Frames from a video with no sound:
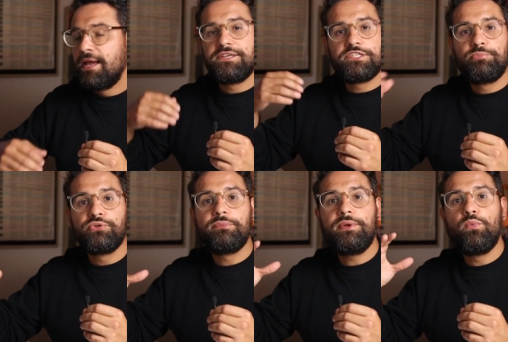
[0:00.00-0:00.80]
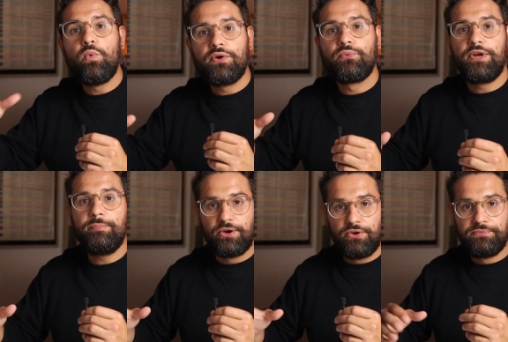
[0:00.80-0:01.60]
and just put them in one
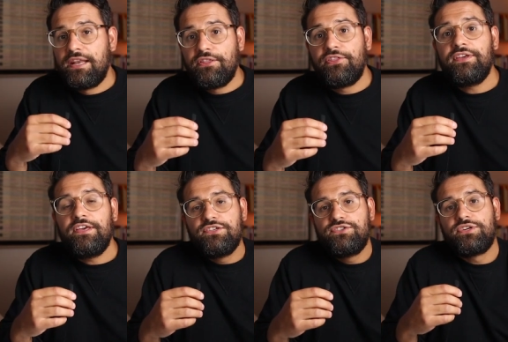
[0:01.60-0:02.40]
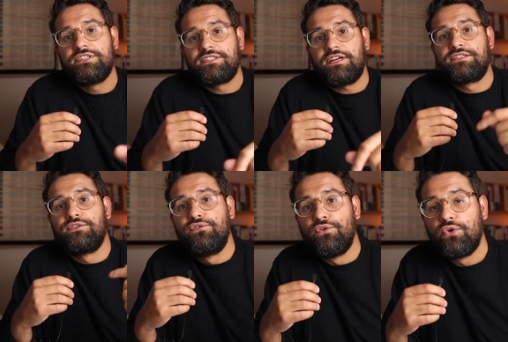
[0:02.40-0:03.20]
repo. Another thing is you can start to
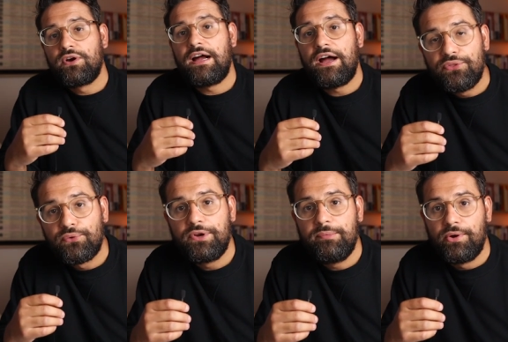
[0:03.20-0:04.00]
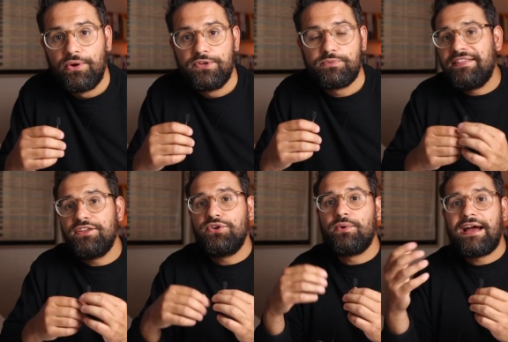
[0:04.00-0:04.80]
fork other repos and that
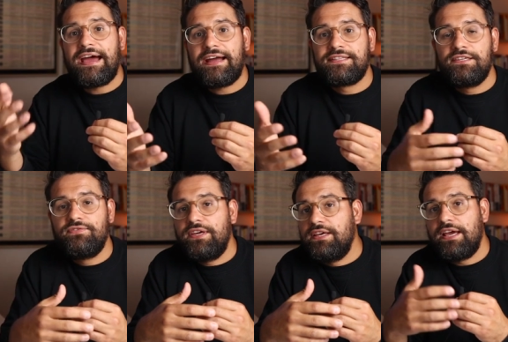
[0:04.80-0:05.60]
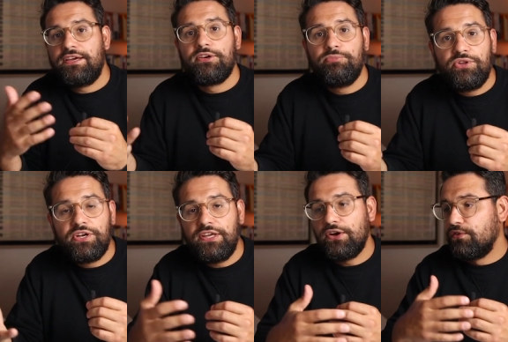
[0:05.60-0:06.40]
you are active in a
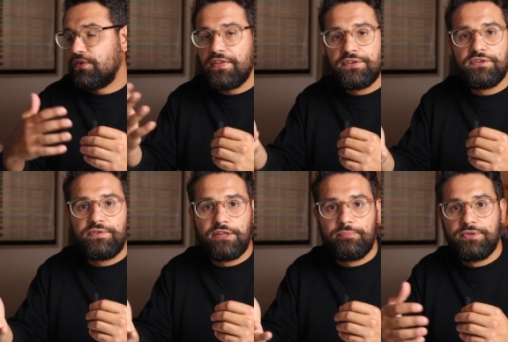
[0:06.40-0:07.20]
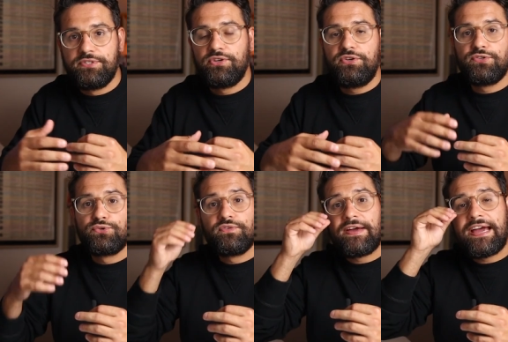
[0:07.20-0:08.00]
community of other developers. You know, you're
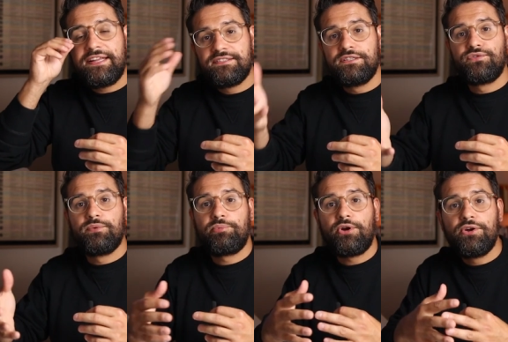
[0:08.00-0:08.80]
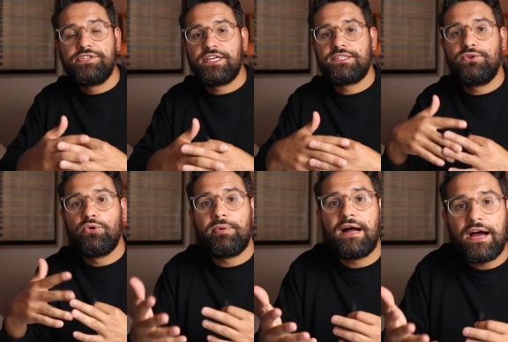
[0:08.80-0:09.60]
sort of adding to different projects and you're
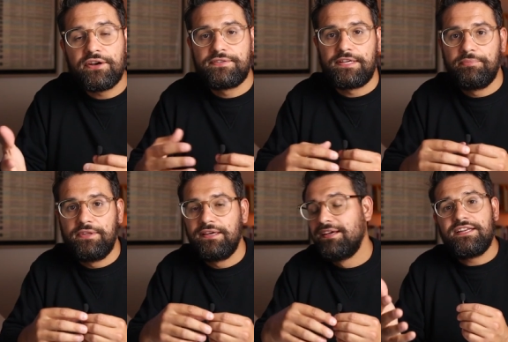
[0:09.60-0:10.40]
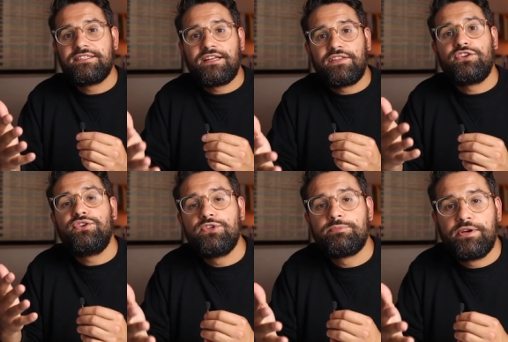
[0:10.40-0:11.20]
part of something. That is another
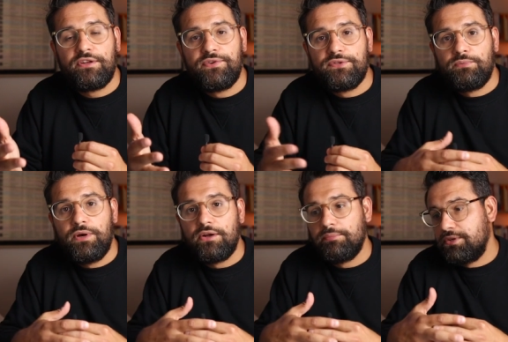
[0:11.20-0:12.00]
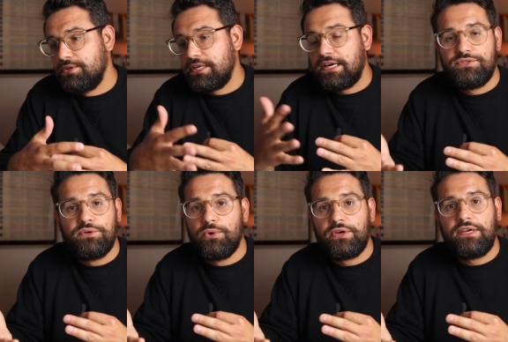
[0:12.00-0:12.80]
huge benefit as well, because as you're
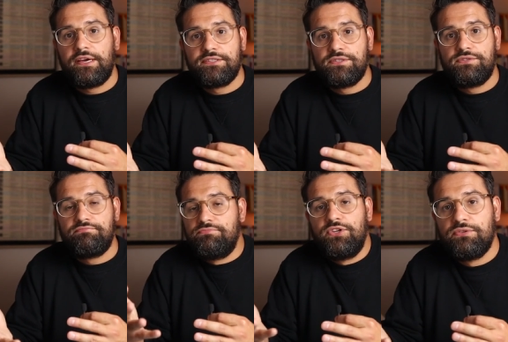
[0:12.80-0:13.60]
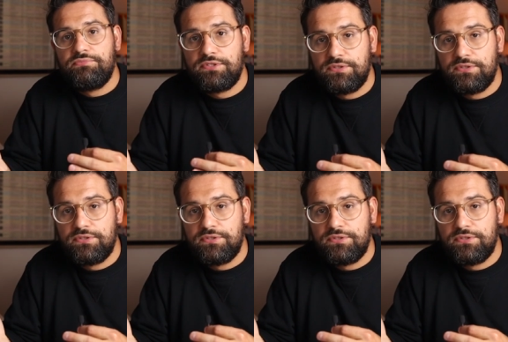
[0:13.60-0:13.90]
working as a, you know,